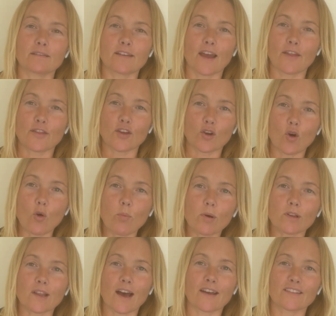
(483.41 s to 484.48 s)
yet the
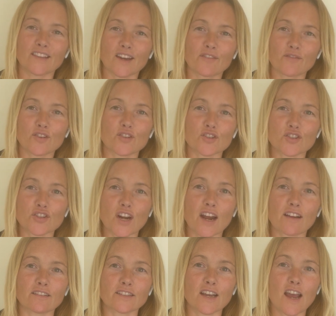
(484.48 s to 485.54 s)
couple had their first
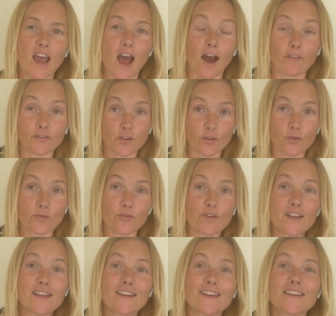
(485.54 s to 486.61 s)
child after
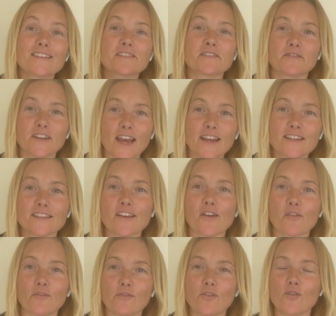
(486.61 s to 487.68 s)
three years of
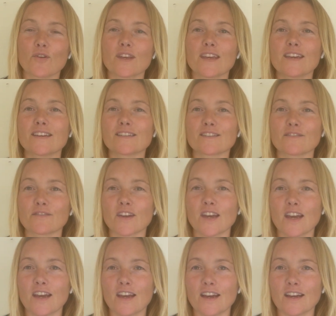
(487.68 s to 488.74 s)
dating, four years of
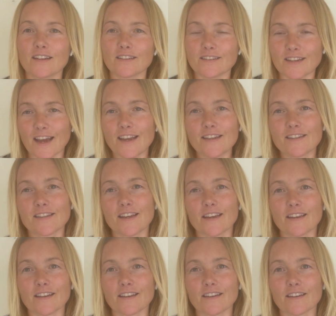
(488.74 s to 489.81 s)

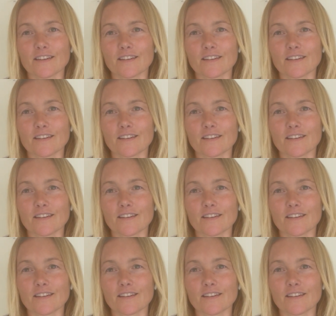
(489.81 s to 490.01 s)
dating.